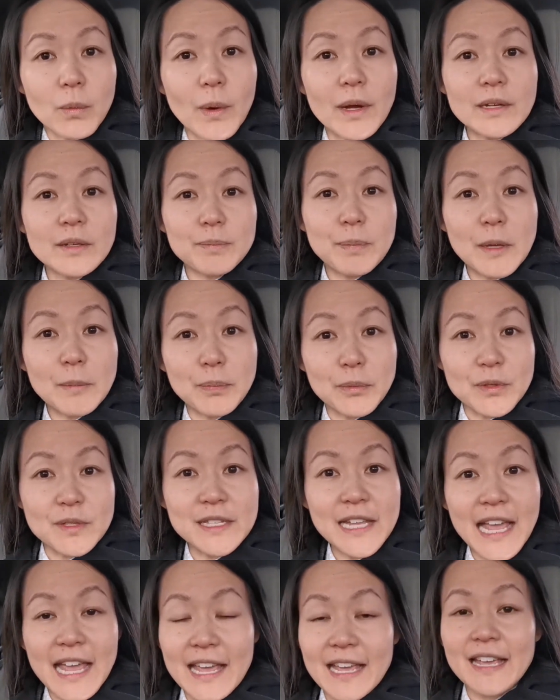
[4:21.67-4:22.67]
what people
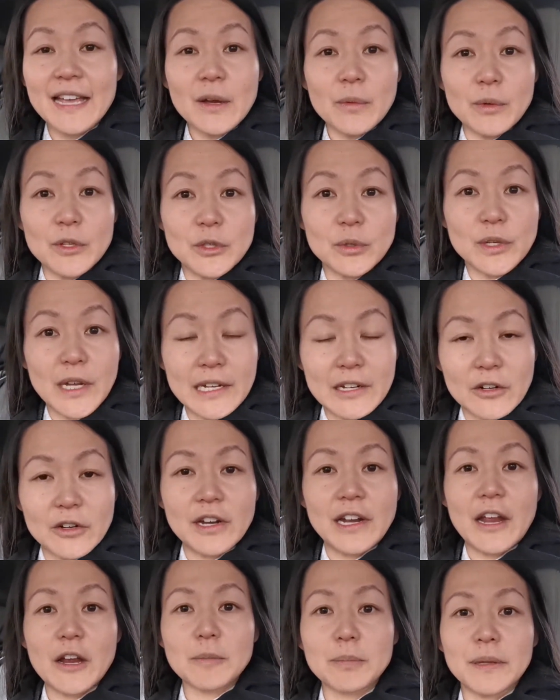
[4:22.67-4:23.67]
say when you get on
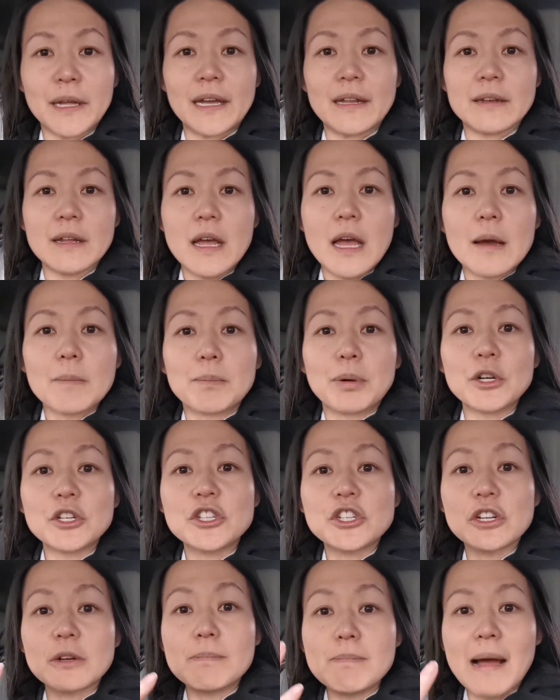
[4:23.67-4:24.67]
an airplane:
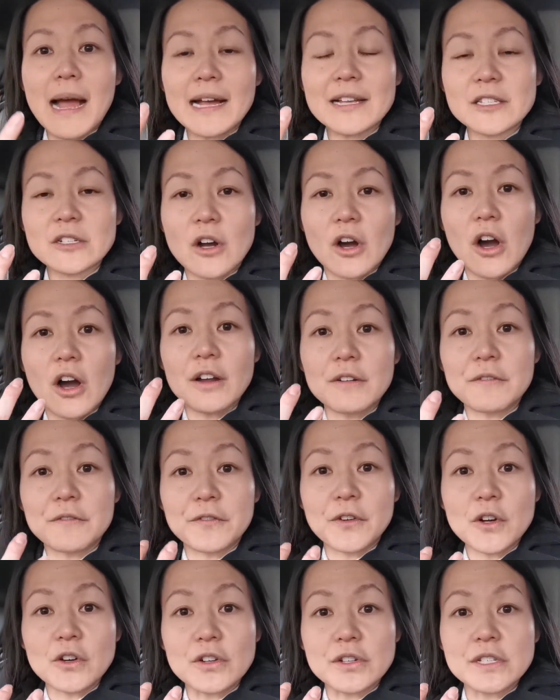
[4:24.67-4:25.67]
put your mask on
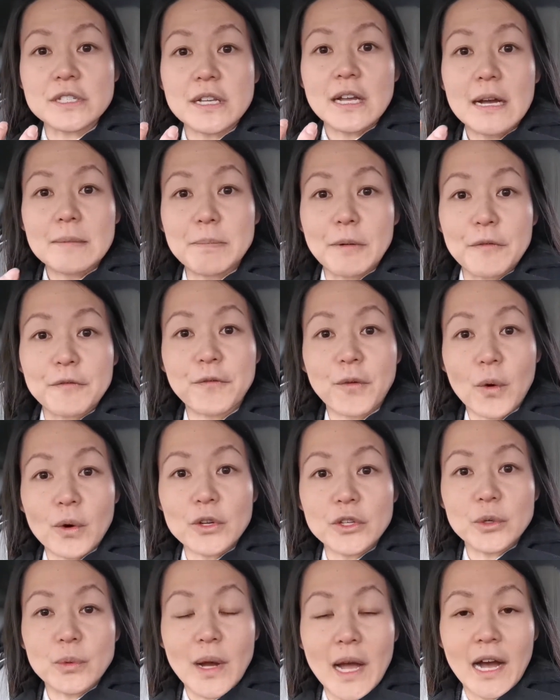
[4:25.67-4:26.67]
first before
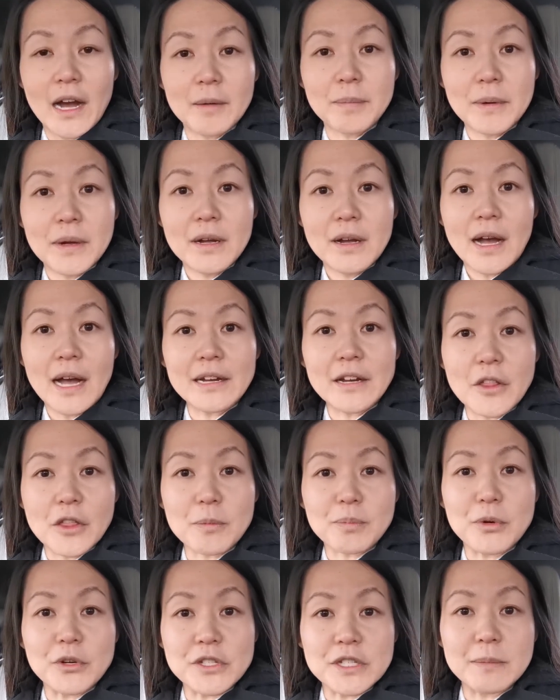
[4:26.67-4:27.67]
you help
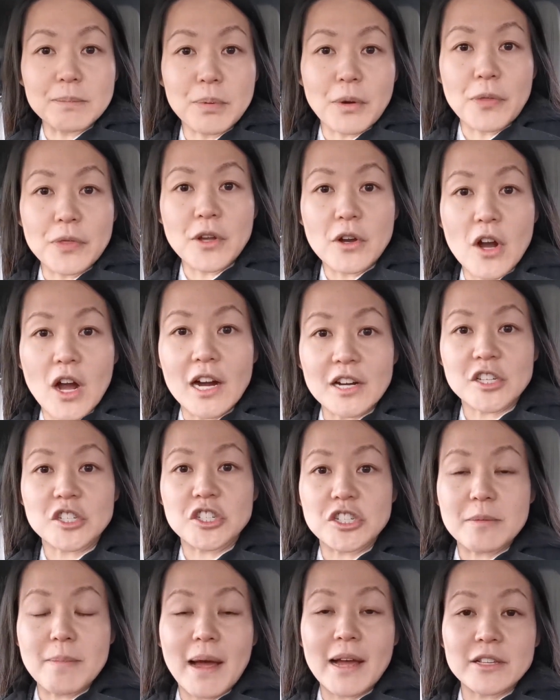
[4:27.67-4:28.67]
another person put their
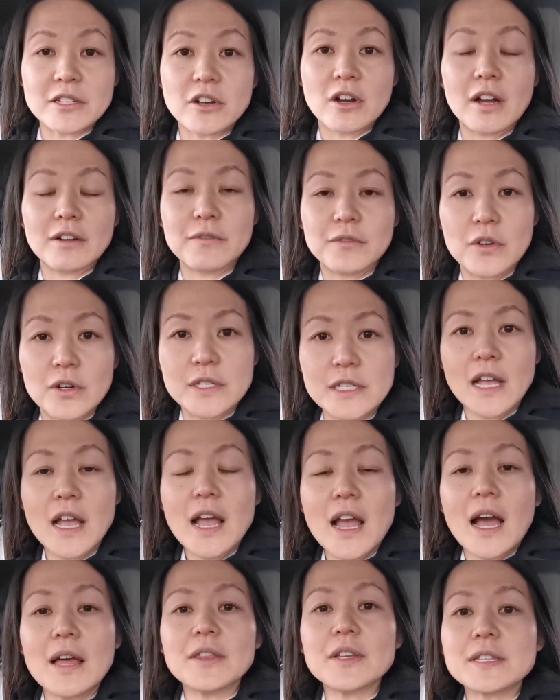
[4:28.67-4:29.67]
oxygen mask on first.
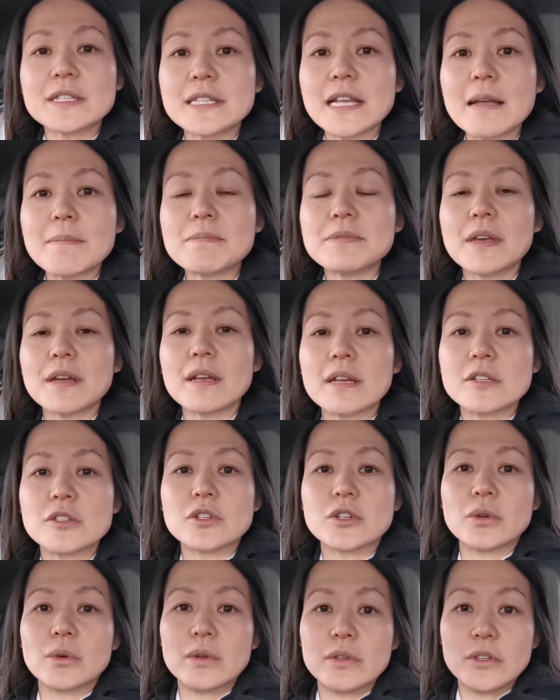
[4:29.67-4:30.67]
And the same thing is
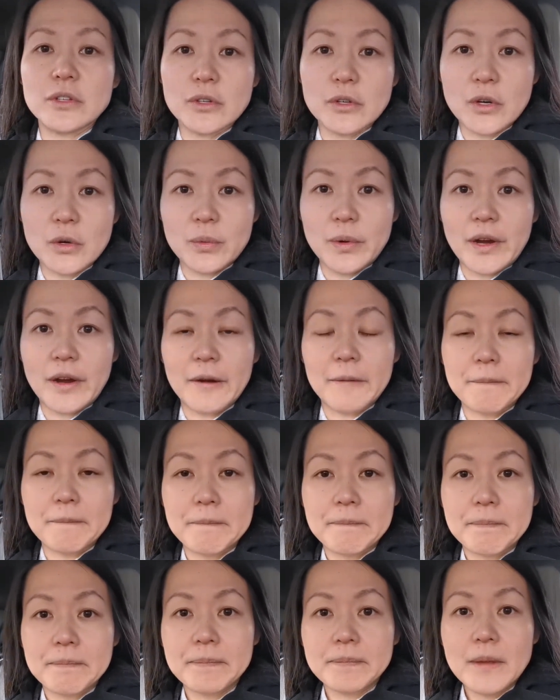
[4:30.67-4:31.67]
true in your career.
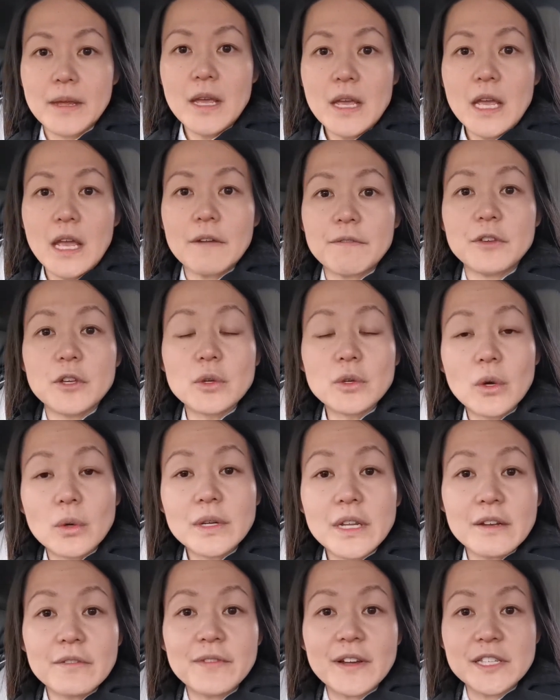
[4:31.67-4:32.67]
If you
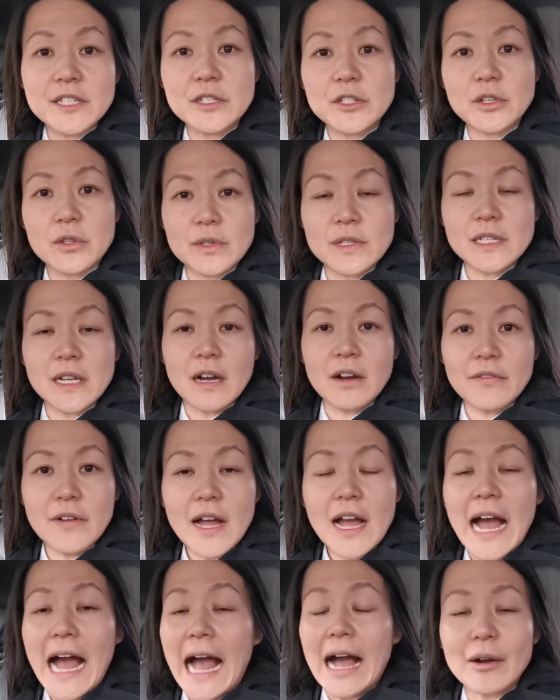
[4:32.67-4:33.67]
don't invest in yourself,
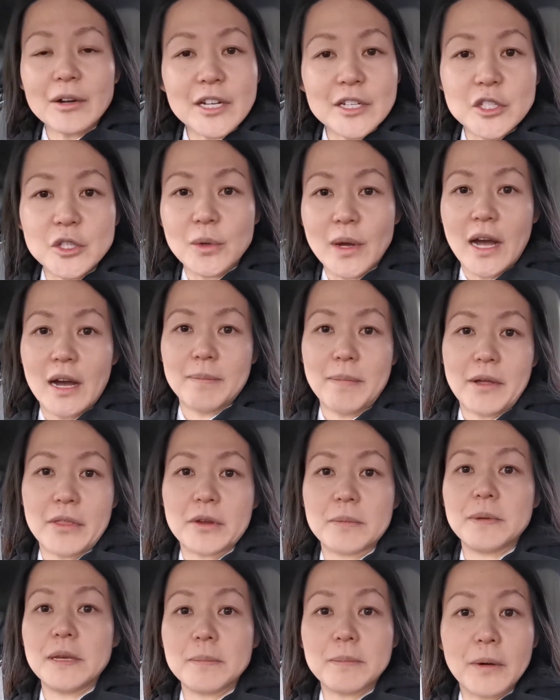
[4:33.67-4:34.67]
how can you help
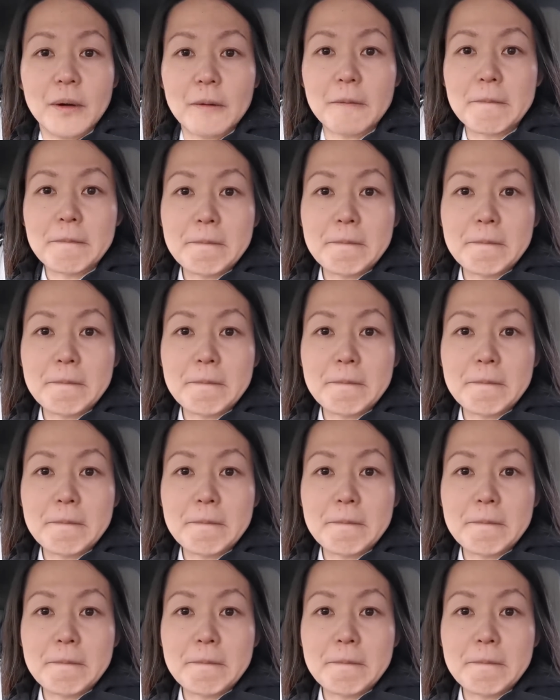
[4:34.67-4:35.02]
other people?